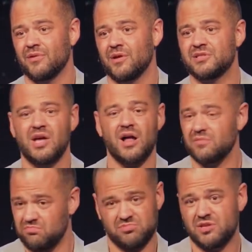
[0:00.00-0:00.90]
Because God,
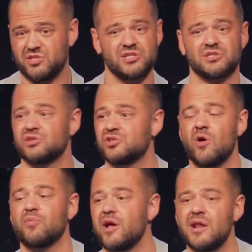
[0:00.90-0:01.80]
Jesus could
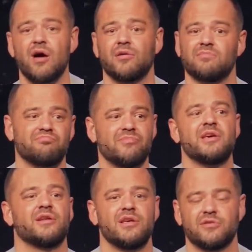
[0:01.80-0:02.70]
show up right now and He
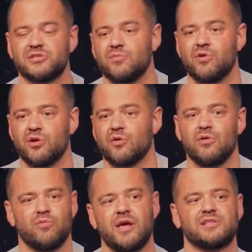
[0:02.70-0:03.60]
could heal someone or
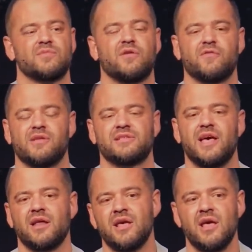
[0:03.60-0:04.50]
raise someone from the
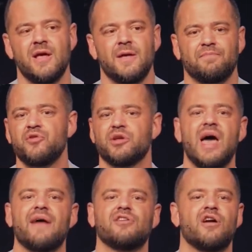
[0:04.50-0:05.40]
dead. You could
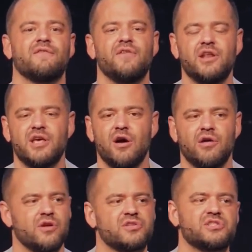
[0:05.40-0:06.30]
have it on video,
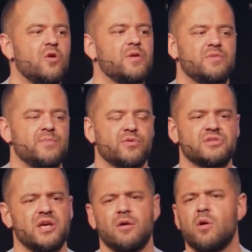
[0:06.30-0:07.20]
and there'd still be people who
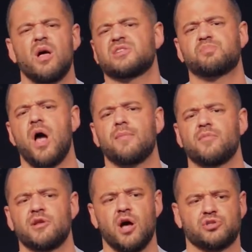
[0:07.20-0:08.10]
say, oh, that's
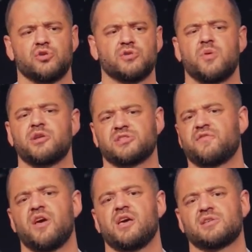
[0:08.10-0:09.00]
probably not true. It's probably just
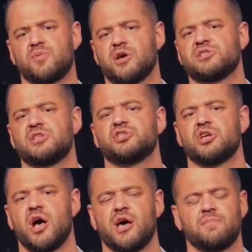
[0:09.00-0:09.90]
fake. It's probably
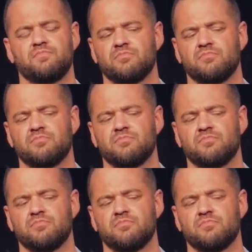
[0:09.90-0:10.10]
CGI.